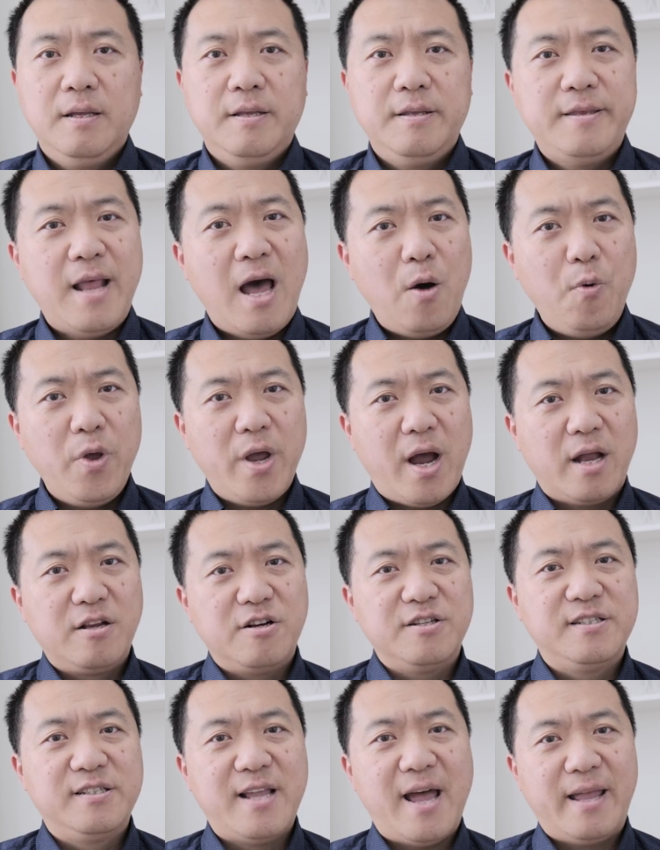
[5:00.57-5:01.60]
Now we
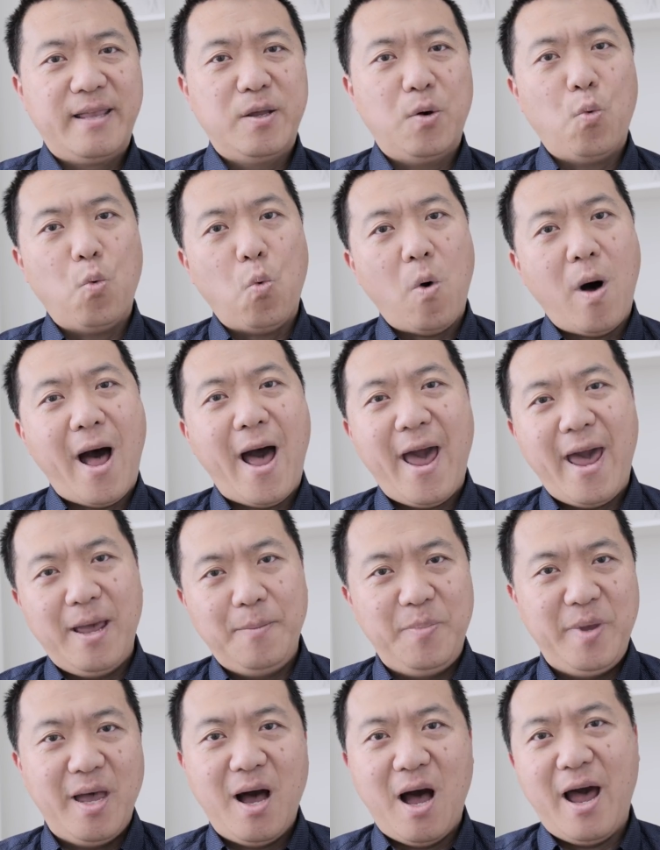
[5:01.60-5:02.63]
understand the why
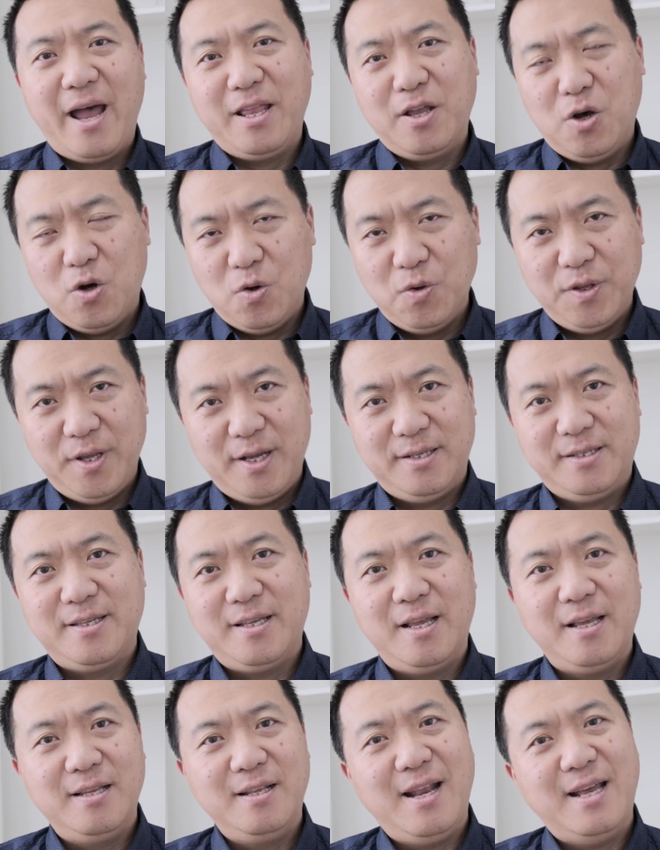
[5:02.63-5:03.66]
behind all this.
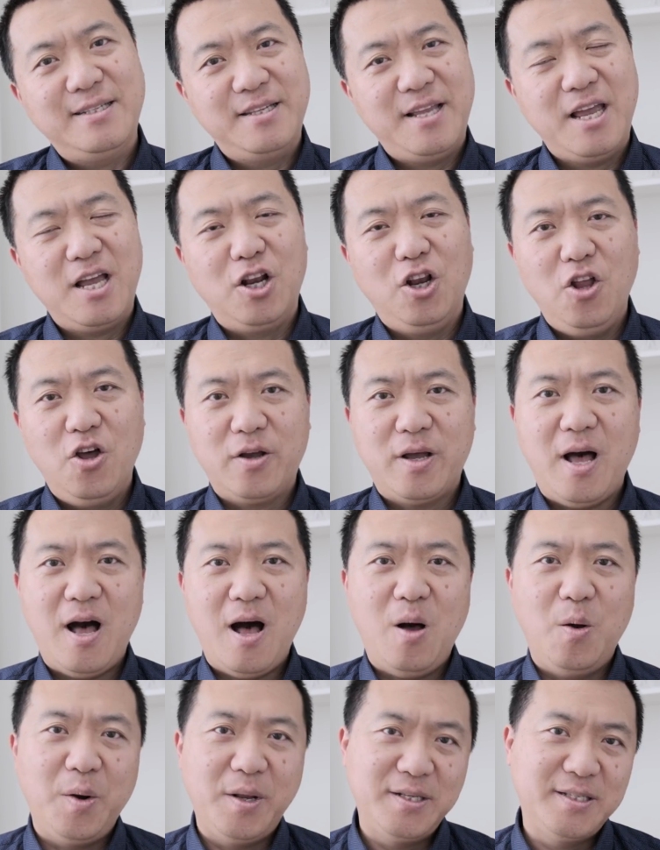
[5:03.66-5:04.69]
Now let's take a look at
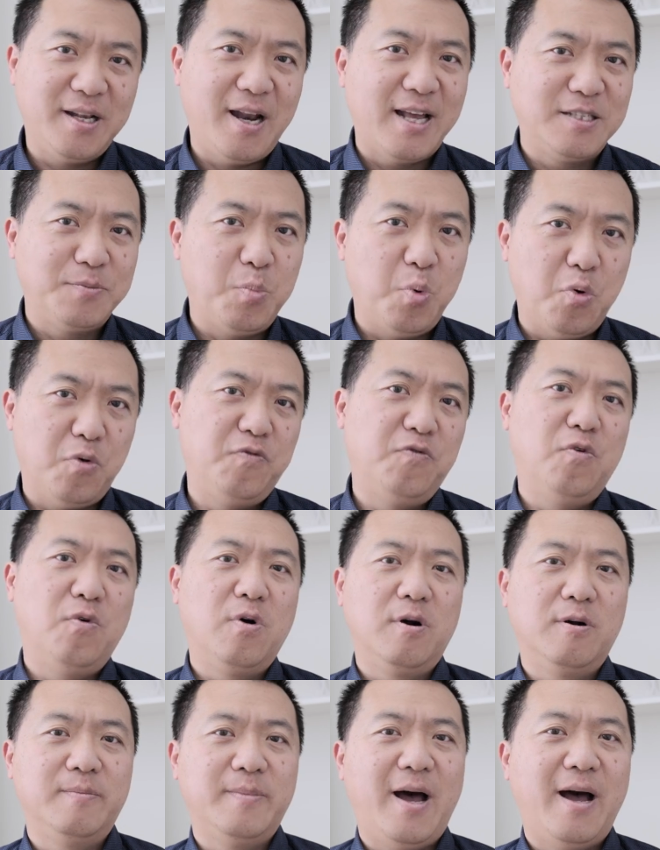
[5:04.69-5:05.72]
how these lights
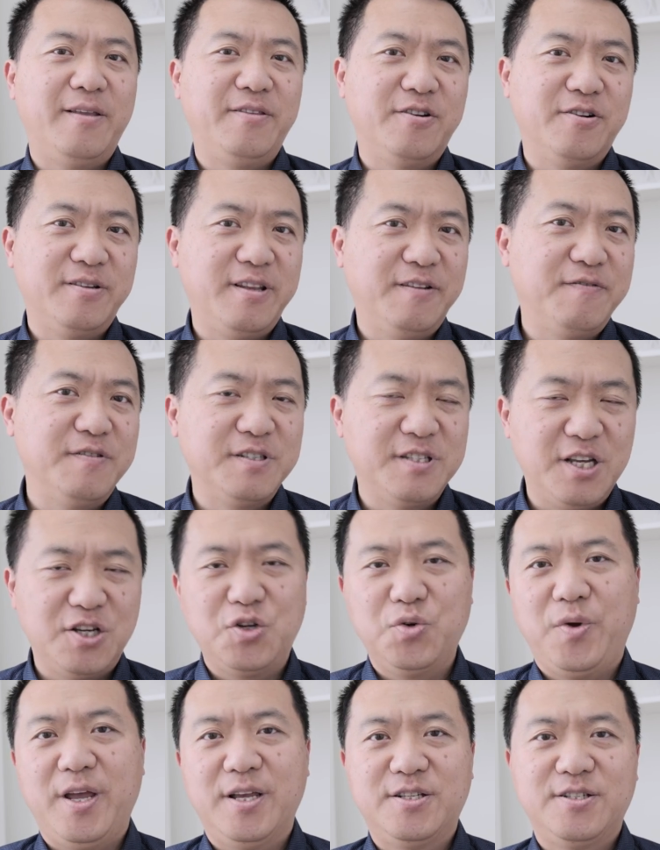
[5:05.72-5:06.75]
perform under different
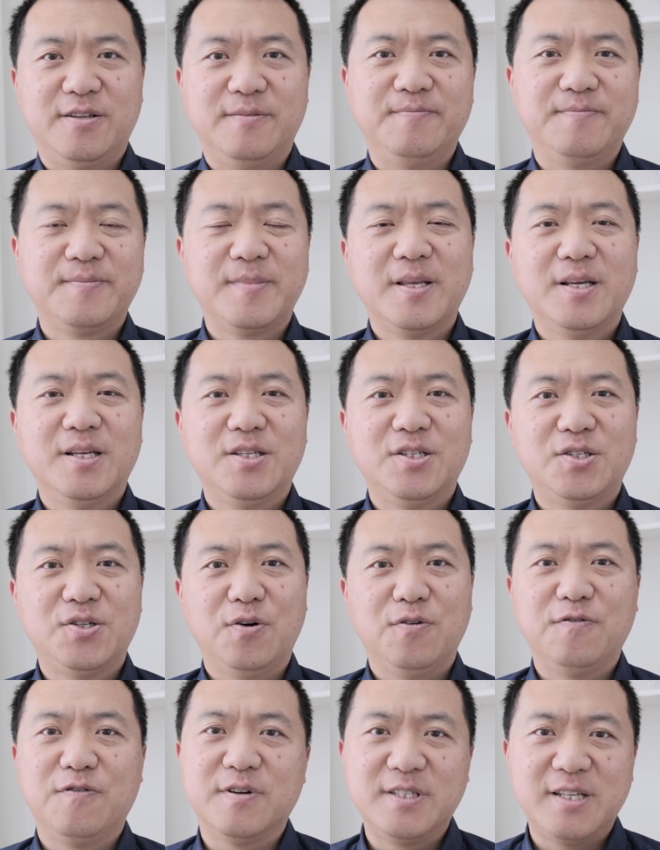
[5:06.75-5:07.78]
situations.
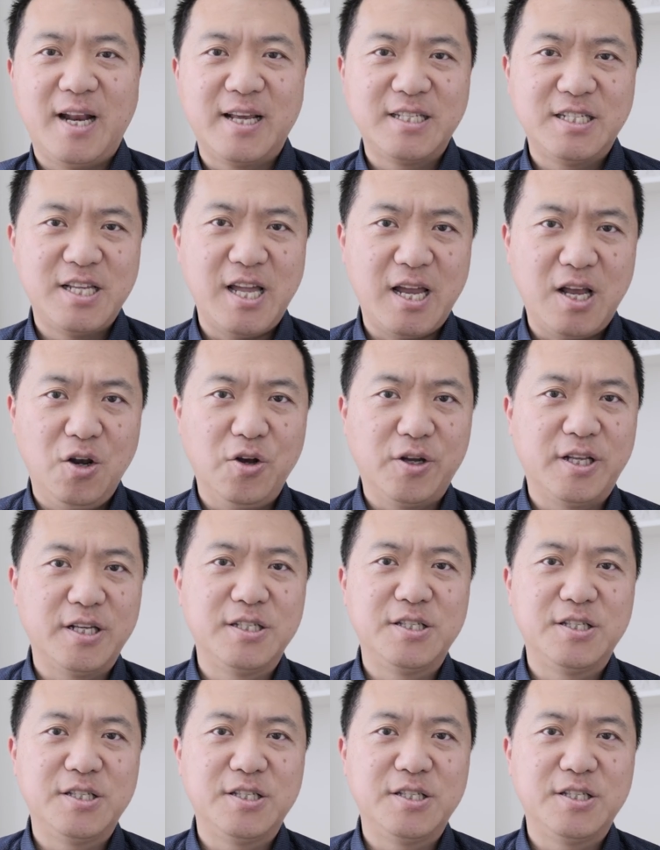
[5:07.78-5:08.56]
So first, let's take a look at the